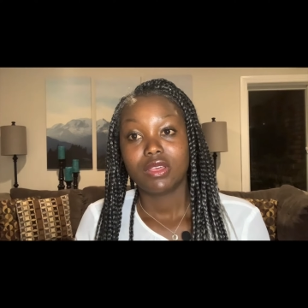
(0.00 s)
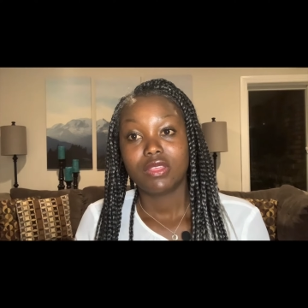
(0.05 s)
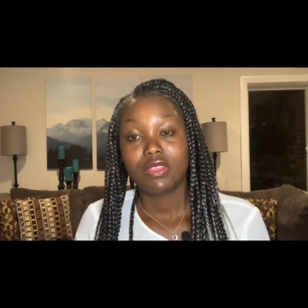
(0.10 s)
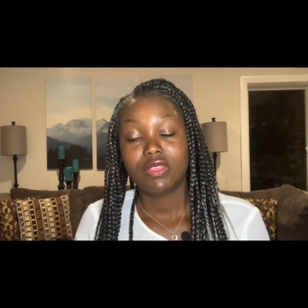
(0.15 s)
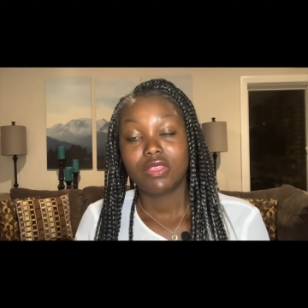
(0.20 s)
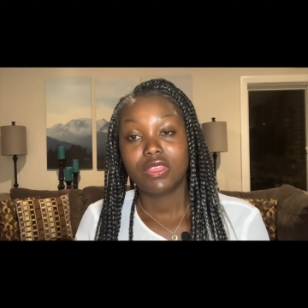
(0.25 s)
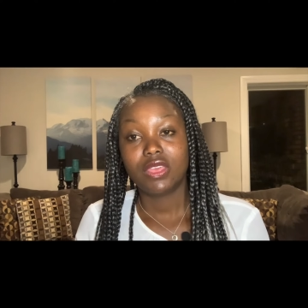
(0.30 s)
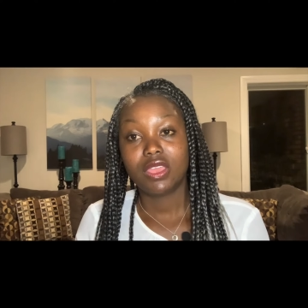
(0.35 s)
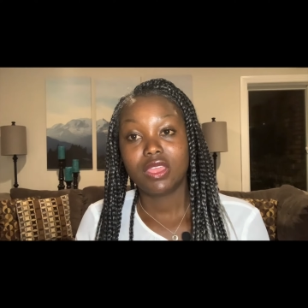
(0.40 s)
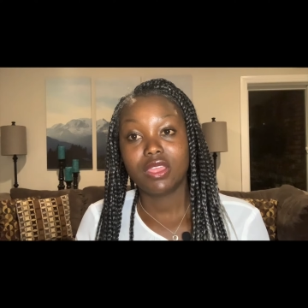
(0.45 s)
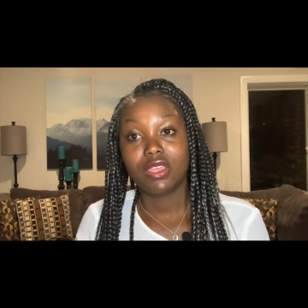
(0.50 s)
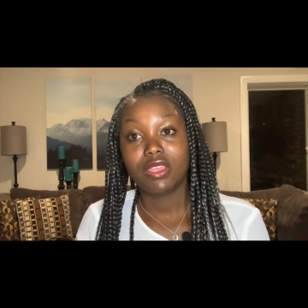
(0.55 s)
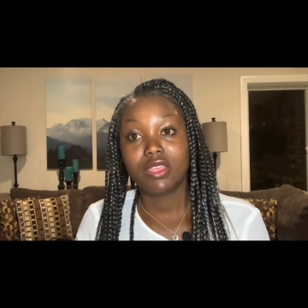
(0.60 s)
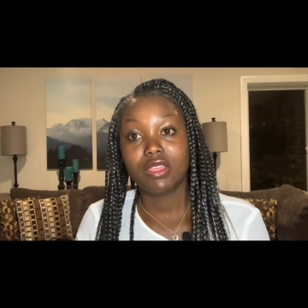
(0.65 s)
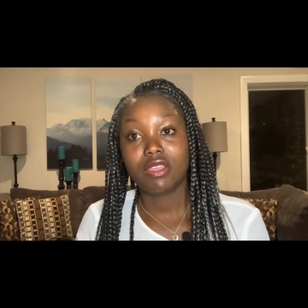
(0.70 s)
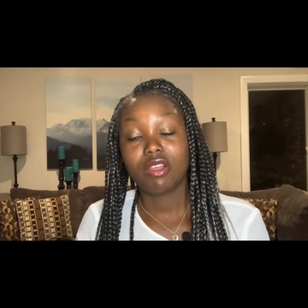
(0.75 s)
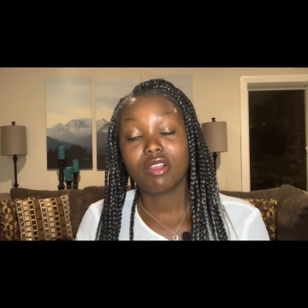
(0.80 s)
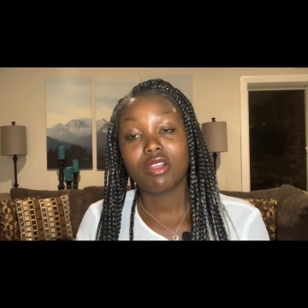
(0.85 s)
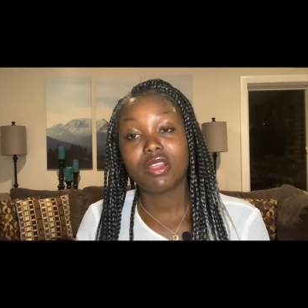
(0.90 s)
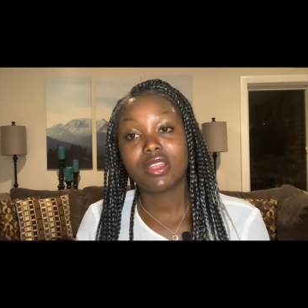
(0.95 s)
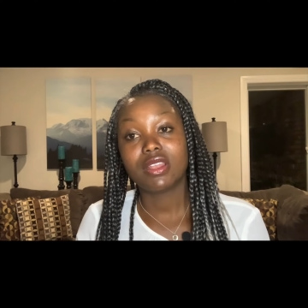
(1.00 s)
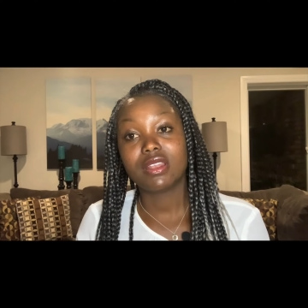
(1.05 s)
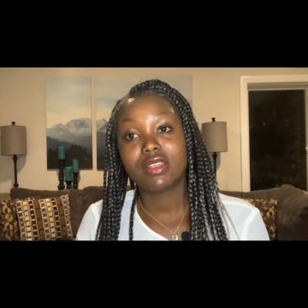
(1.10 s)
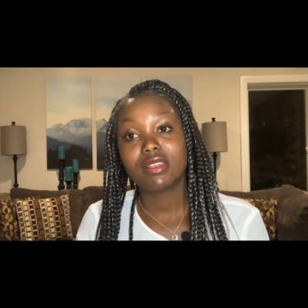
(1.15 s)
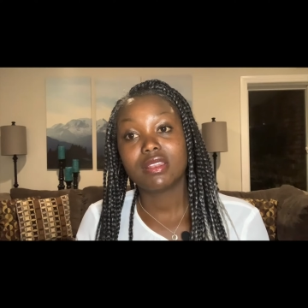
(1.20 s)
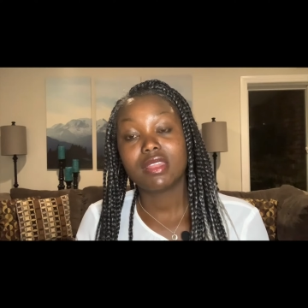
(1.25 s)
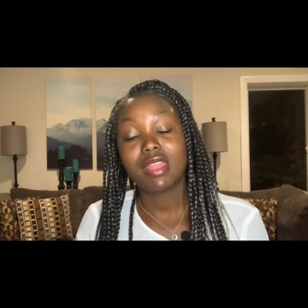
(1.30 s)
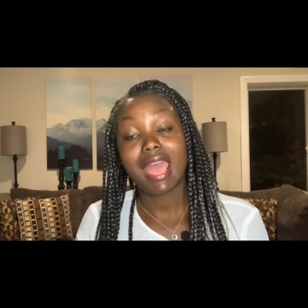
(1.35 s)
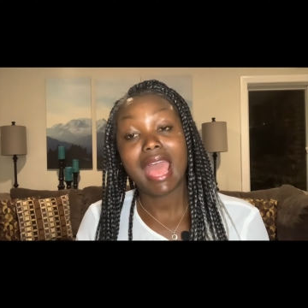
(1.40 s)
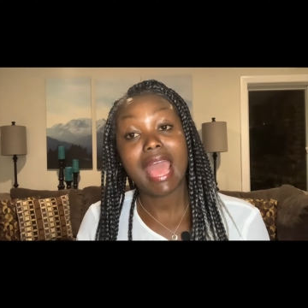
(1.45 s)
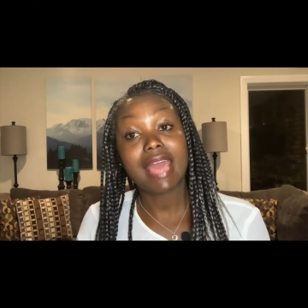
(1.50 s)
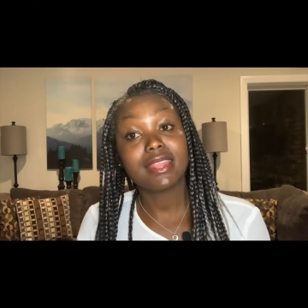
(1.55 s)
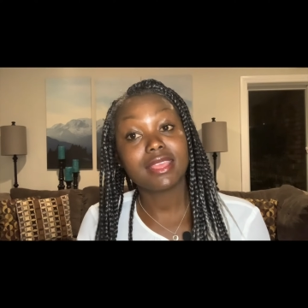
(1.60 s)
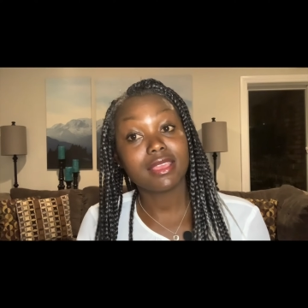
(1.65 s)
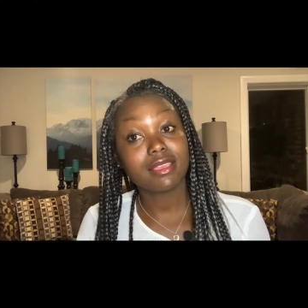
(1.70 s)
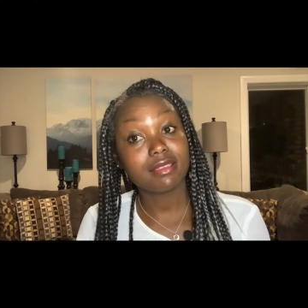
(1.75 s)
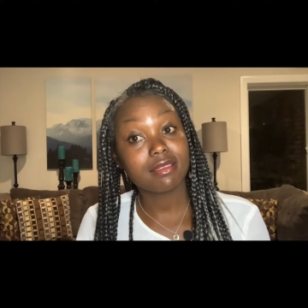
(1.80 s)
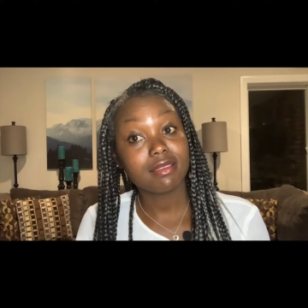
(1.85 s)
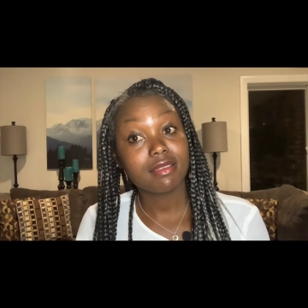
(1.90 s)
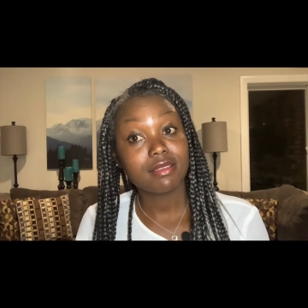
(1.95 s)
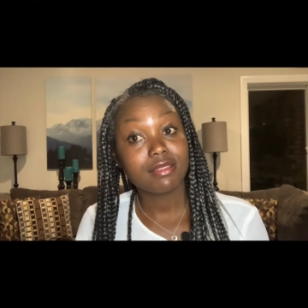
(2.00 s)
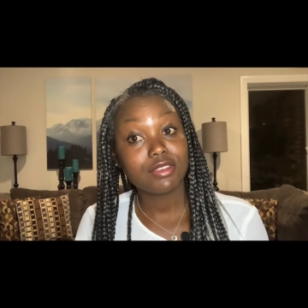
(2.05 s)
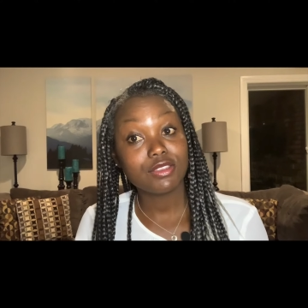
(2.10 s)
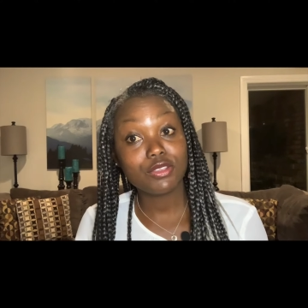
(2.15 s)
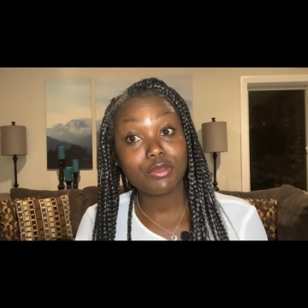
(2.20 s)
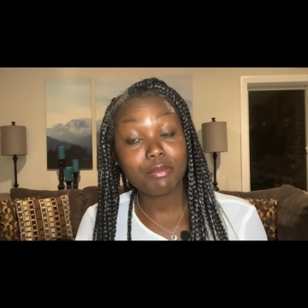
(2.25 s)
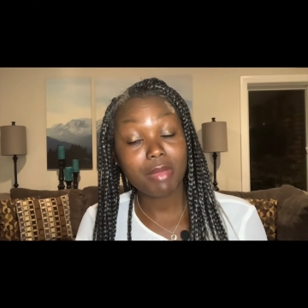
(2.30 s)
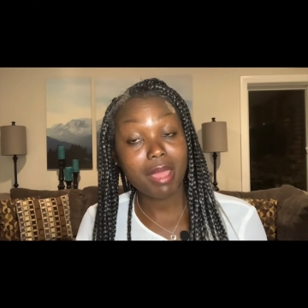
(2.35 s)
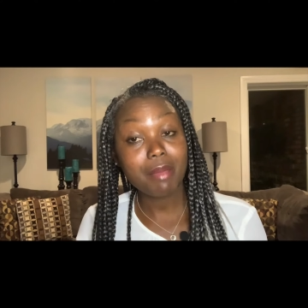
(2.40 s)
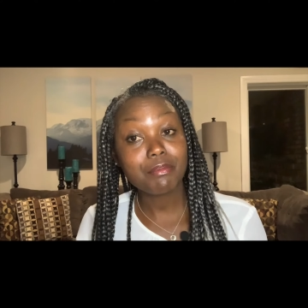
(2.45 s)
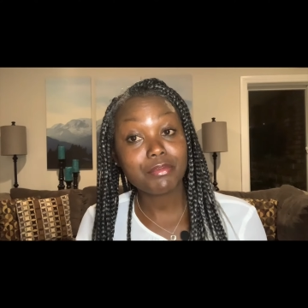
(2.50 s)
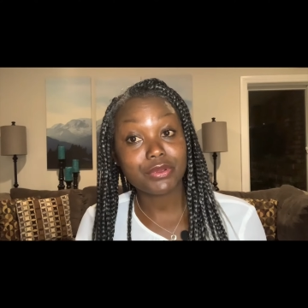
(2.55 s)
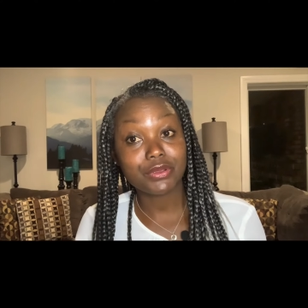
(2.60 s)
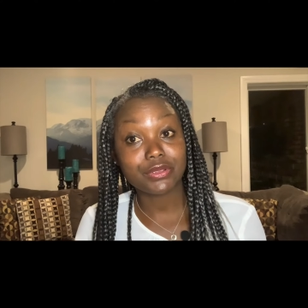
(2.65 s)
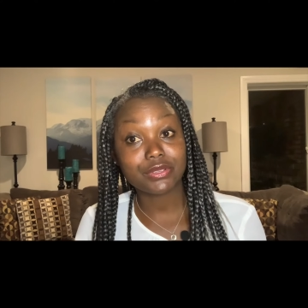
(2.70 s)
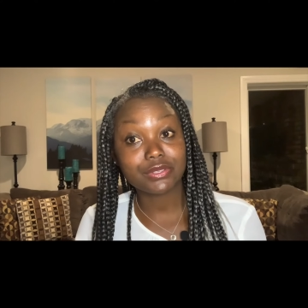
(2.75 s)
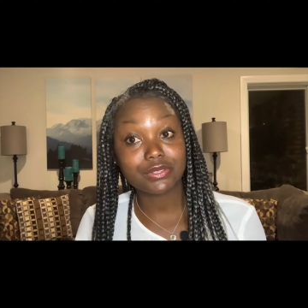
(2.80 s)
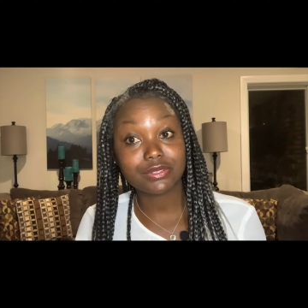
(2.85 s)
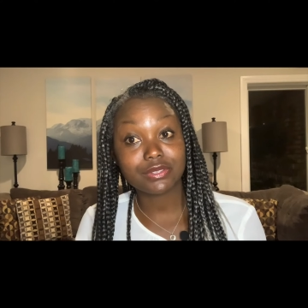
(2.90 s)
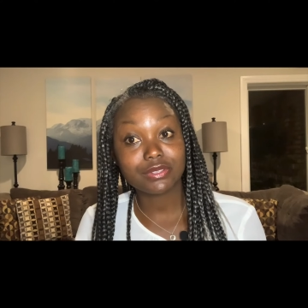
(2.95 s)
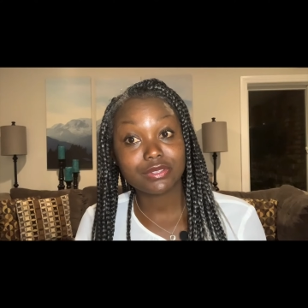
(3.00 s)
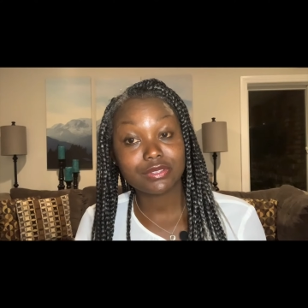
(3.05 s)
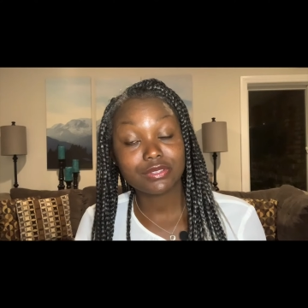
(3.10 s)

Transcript: They are adding new members